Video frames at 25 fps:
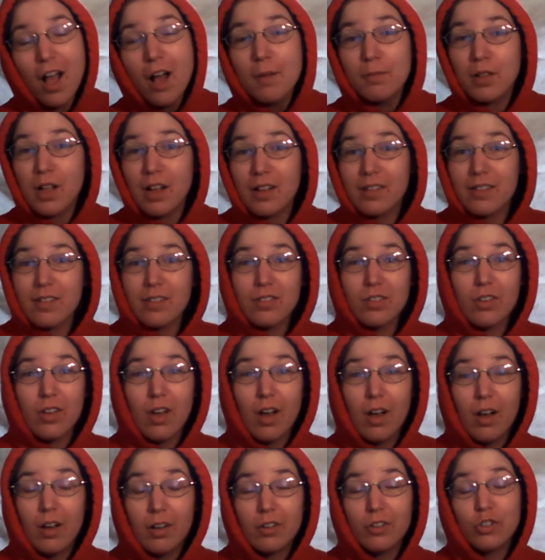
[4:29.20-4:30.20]
Plus, it's
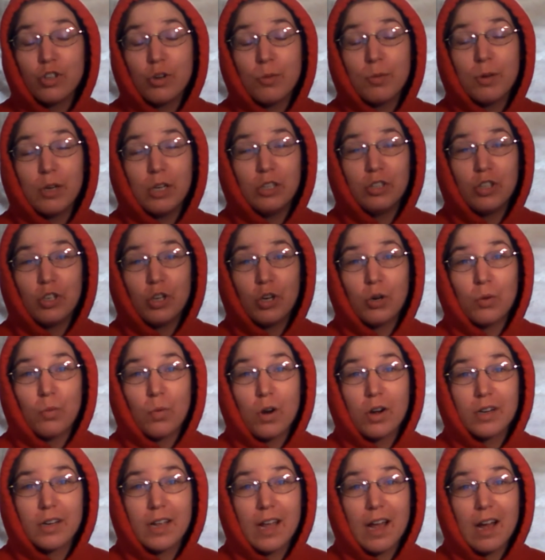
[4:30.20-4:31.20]
contributing to your
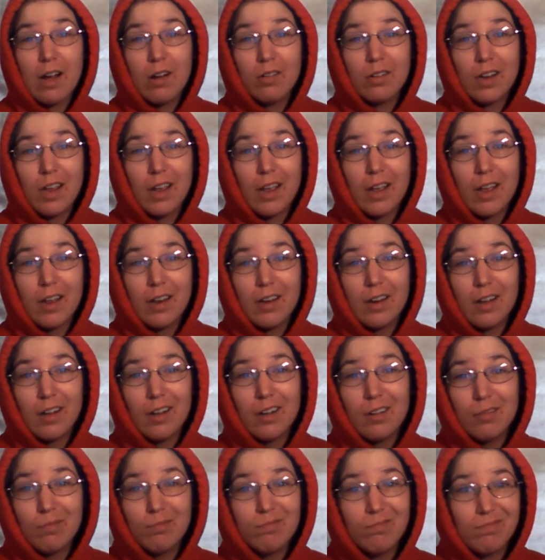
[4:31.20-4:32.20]
word count, and
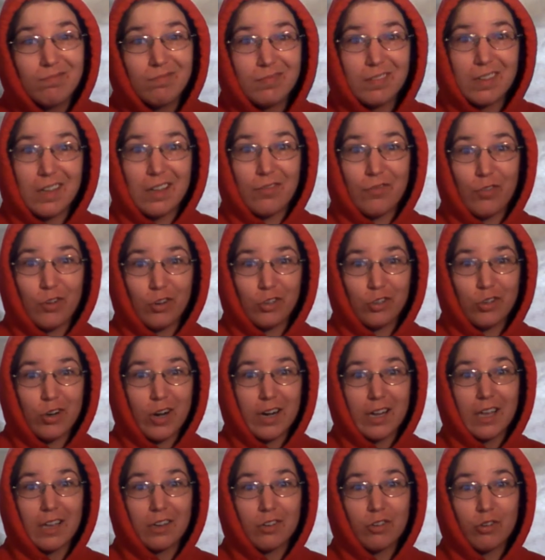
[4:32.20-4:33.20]
if you're
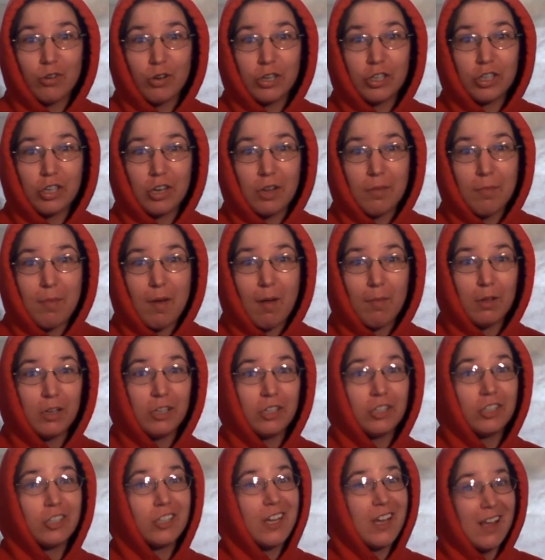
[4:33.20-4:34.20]
trying to get traditionally
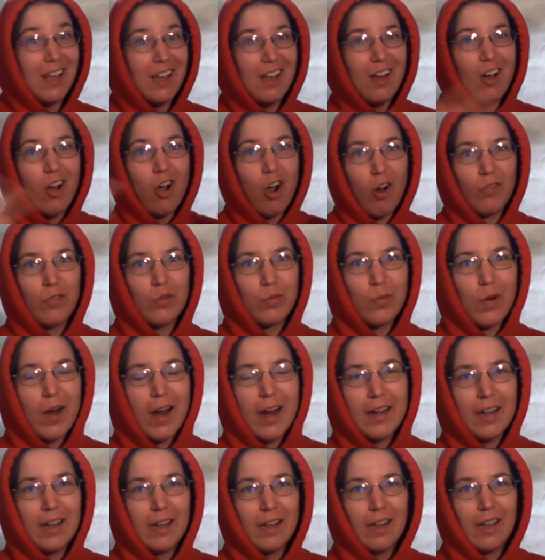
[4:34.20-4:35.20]
published,
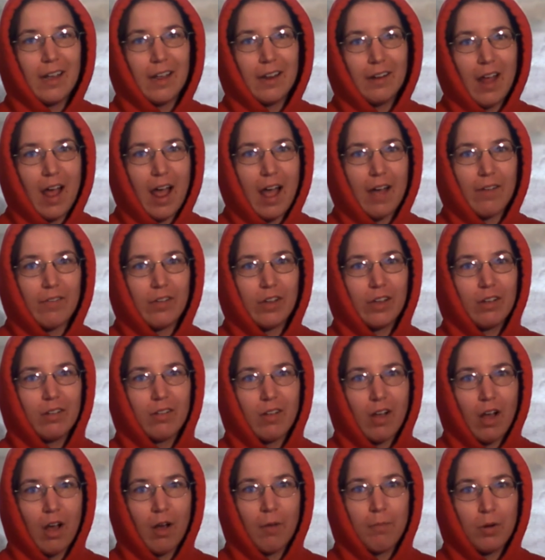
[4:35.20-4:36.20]
overwriting and
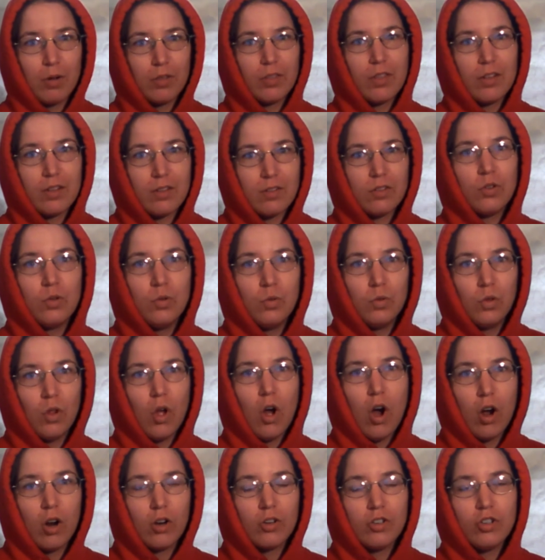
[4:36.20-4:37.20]
having a book that's too
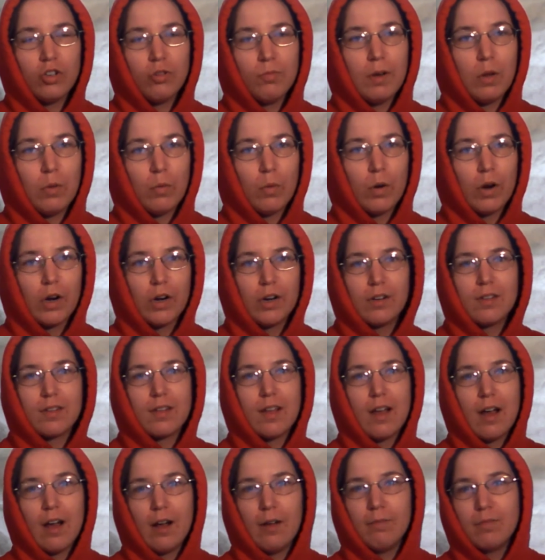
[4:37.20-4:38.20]
long, too many words,
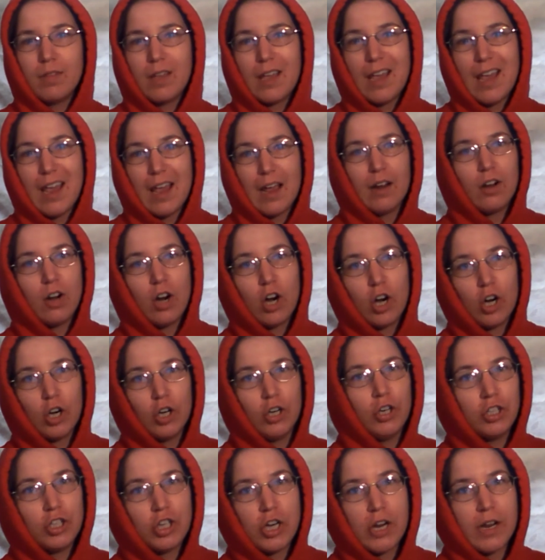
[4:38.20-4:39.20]
can
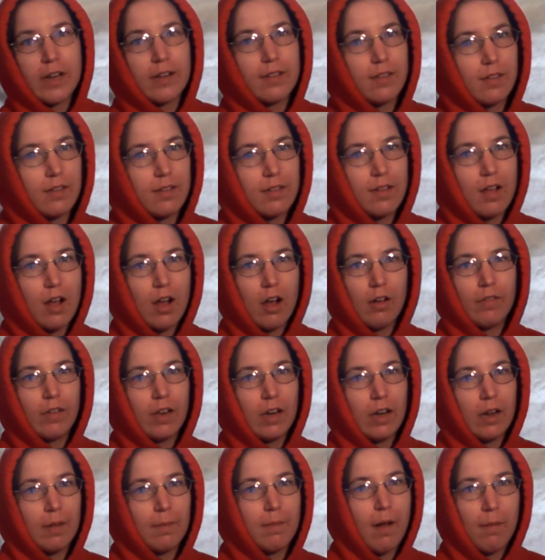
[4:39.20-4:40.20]
hurt your chances of
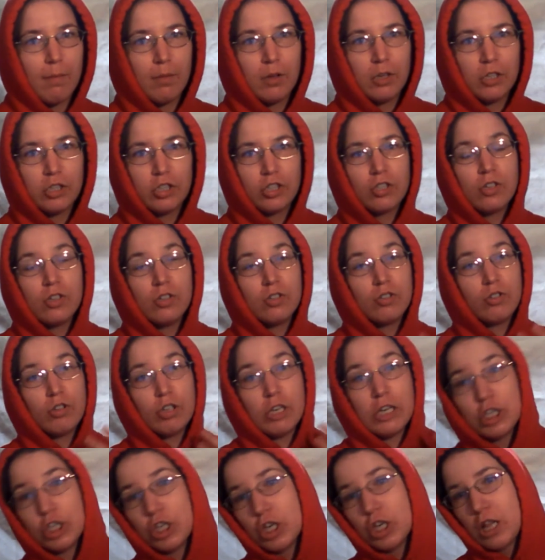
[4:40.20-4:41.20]
getting published
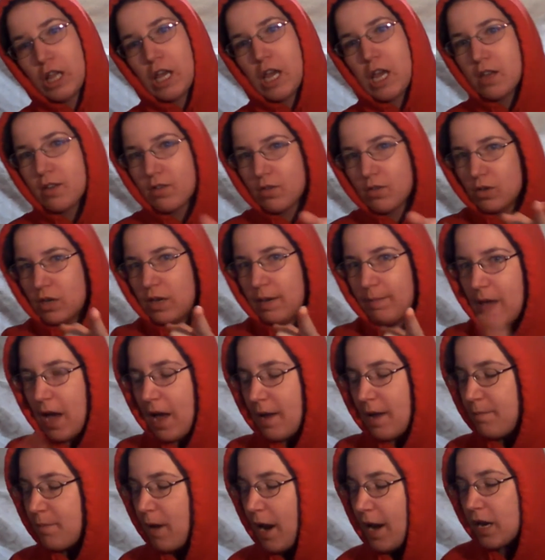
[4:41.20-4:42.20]
traditionally. So keep
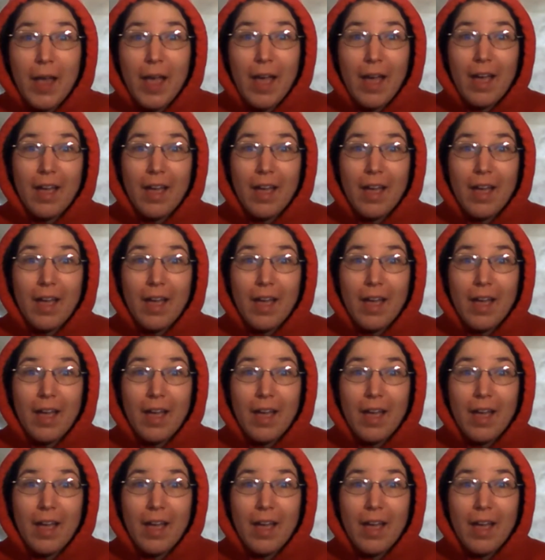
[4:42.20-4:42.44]
that in mind.